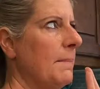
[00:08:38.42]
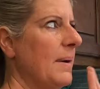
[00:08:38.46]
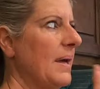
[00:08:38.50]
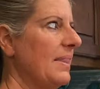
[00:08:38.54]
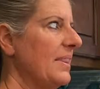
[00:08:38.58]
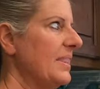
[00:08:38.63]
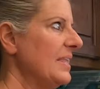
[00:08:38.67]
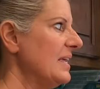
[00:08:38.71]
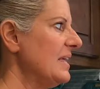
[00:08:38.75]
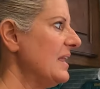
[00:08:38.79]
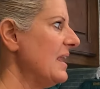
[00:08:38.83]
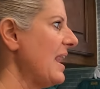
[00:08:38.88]

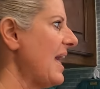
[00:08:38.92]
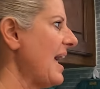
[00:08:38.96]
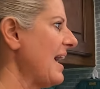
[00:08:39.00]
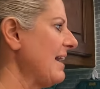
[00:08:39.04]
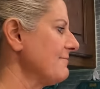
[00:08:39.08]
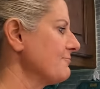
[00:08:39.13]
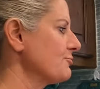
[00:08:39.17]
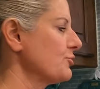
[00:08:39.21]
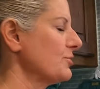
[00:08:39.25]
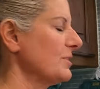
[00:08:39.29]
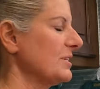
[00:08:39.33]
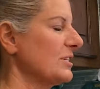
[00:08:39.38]
But then
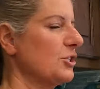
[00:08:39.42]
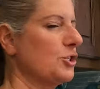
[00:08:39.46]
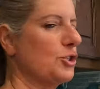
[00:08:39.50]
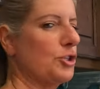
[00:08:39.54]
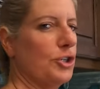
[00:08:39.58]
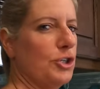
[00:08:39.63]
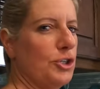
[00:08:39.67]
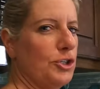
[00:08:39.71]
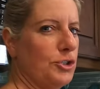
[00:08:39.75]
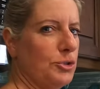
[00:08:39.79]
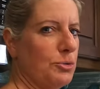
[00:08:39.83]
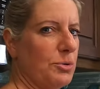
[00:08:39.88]
after I
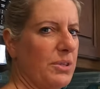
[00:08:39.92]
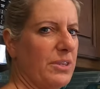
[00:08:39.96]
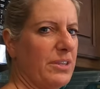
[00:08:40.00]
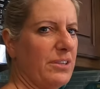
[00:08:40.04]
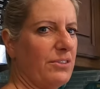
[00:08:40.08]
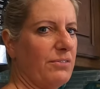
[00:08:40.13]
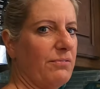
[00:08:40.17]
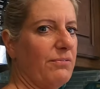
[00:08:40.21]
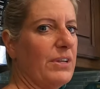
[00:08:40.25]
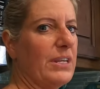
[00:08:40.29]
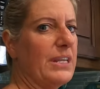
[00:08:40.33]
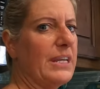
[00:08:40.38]
started doing
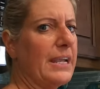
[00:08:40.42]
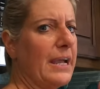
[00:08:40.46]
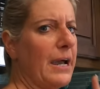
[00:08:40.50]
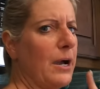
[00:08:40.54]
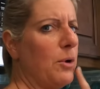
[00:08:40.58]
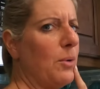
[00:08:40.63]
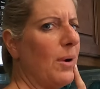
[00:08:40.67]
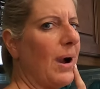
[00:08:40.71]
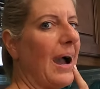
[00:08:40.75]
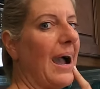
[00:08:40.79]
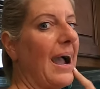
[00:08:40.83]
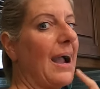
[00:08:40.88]
this
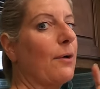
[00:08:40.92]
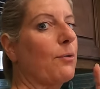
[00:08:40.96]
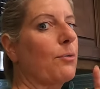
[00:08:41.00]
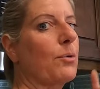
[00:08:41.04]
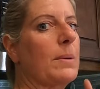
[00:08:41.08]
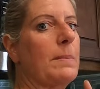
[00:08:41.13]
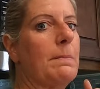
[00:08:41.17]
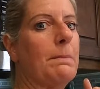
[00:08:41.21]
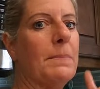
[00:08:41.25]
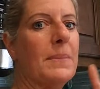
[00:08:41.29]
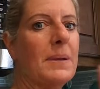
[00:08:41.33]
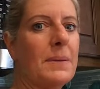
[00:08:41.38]
video, I
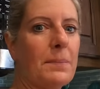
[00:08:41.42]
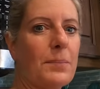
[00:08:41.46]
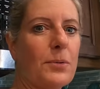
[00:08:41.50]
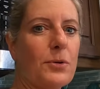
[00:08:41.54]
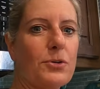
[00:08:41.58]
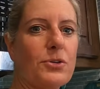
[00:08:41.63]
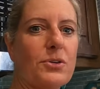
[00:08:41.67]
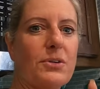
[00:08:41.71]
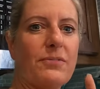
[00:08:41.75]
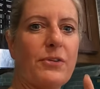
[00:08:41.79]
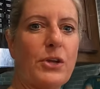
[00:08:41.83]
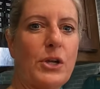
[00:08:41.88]

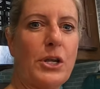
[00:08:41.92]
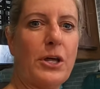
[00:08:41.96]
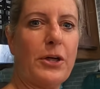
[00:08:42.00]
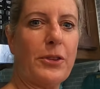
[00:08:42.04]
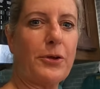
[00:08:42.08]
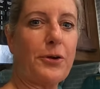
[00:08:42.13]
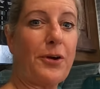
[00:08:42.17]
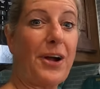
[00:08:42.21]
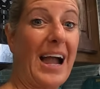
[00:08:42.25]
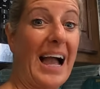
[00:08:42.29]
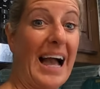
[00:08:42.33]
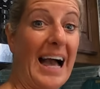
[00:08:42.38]
remembered of
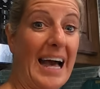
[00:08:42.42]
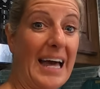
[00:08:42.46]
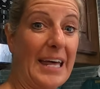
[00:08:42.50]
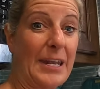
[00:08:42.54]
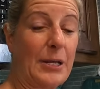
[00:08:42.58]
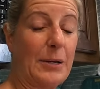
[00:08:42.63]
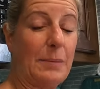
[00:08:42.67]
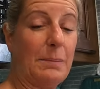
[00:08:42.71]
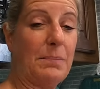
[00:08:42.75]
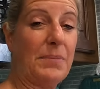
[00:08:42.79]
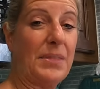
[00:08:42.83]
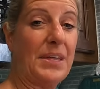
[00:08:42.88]
another
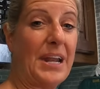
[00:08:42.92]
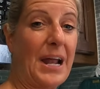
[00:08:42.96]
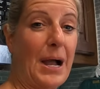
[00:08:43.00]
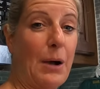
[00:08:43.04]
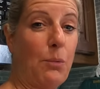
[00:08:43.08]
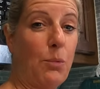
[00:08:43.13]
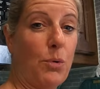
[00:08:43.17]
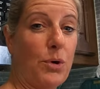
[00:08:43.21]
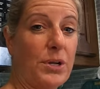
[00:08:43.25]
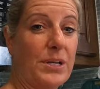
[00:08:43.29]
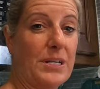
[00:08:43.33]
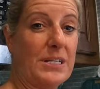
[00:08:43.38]
item that
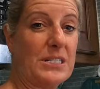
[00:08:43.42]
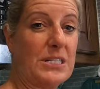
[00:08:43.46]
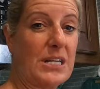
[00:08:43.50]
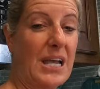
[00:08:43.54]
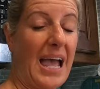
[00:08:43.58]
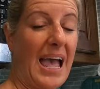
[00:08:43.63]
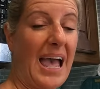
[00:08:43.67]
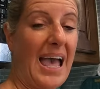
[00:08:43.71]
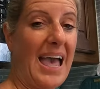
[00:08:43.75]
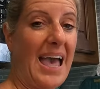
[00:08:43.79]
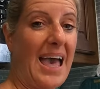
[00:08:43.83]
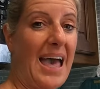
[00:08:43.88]
I wanted
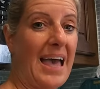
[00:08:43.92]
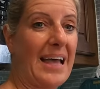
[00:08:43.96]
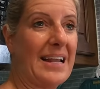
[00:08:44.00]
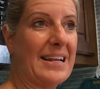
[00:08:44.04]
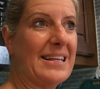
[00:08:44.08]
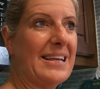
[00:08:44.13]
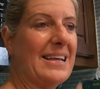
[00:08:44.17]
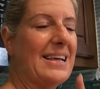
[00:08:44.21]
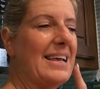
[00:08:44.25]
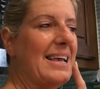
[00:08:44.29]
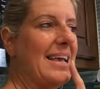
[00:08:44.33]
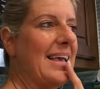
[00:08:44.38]
to
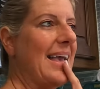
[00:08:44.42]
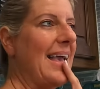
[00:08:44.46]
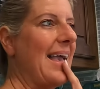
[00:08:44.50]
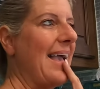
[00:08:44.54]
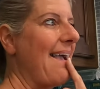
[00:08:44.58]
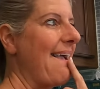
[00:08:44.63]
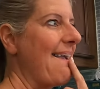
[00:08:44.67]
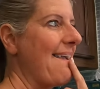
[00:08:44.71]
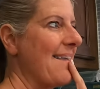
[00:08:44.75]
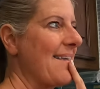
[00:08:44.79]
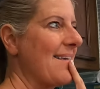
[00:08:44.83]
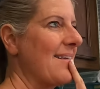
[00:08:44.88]
add,
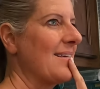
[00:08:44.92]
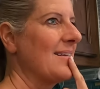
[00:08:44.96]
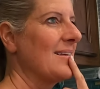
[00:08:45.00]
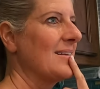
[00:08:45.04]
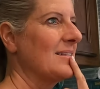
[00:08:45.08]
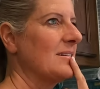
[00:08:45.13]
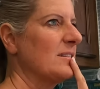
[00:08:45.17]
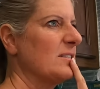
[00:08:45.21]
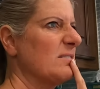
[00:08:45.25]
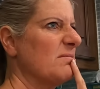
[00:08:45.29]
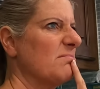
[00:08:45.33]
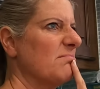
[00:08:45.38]

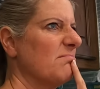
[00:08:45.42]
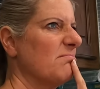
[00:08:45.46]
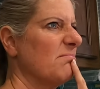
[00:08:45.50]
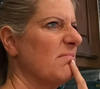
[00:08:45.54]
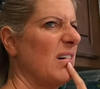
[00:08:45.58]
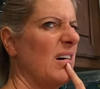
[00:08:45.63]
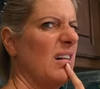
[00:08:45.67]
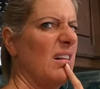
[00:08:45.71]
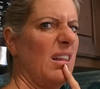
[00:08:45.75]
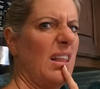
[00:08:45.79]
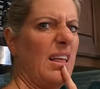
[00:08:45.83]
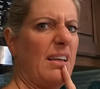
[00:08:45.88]
and
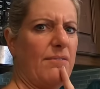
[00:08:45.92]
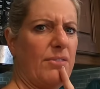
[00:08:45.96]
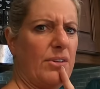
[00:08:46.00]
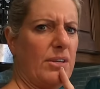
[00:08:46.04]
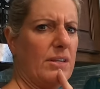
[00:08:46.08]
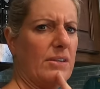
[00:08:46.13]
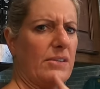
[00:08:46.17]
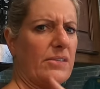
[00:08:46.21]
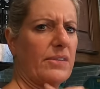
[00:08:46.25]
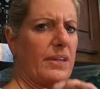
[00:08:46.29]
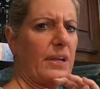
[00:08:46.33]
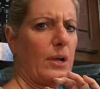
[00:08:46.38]

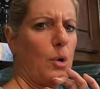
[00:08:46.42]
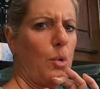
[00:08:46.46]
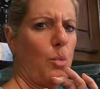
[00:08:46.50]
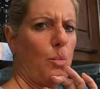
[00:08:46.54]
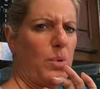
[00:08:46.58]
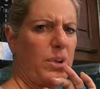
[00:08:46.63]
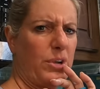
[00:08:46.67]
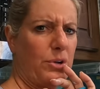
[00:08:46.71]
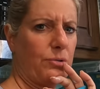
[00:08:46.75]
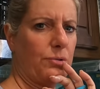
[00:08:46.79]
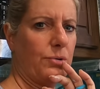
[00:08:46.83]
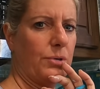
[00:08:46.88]
11 is like a
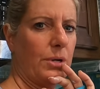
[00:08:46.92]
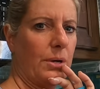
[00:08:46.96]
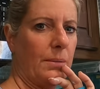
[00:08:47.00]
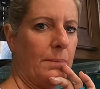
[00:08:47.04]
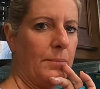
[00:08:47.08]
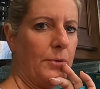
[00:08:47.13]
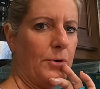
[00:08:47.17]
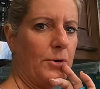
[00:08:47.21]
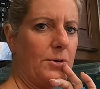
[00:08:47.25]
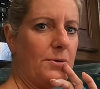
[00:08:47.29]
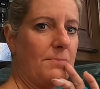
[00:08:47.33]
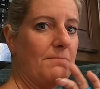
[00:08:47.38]
weird
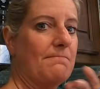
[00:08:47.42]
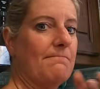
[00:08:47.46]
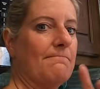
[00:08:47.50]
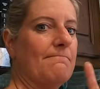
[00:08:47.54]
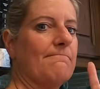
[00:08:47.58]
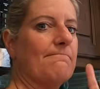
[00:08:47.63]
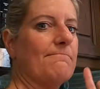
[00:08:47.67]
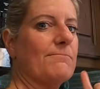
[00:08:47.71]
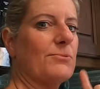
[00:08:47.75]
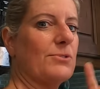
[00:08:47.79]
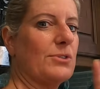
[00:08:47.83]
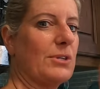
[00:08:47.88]
number.
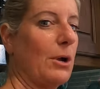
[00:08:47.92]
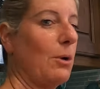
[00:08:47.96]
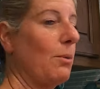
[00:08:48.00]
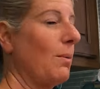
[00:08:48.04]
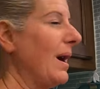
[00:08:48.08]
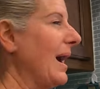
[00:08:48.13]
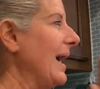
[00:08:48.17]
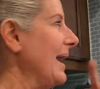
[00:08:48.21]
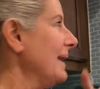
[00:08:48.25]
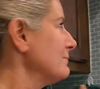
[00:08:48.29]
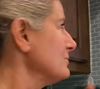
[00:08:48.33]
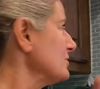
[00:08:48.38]

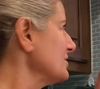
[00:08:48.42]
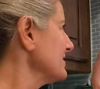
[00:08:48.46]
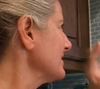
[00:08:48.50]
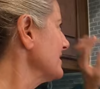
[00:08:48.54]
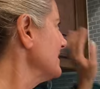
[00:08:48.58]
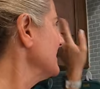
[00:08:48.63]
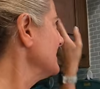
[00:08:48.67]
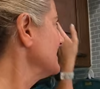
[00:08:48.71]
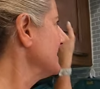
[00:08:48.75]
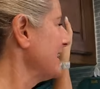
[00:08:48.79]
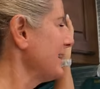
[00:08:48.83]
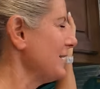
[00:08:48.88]
So I'm
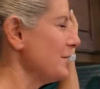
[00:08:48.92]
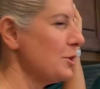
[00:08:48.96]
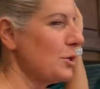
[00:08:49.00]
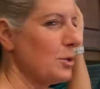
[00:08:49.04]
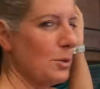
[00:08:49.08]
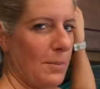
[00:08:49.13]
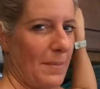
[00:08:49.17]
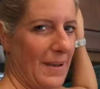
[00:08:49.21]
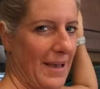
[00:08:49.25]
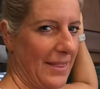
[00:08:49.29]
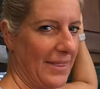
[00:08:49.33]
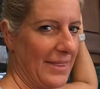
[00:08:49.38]
just gonna tell
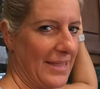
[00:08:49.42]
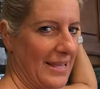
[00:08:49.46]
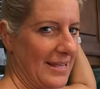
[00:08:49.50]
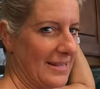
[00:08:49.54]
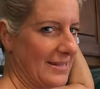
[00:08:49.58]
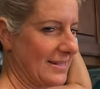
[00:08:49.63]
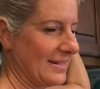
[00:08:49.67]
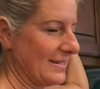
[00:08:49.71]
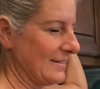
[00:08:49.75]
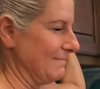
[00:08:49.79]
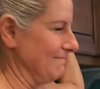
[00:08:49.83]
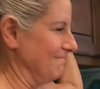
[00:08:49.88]
you about
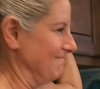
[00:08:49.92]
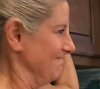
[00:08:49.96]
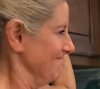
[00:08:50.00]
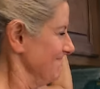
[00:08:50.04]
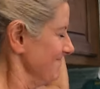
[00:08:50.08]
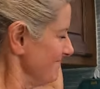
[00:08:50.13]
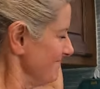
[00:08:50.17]
these.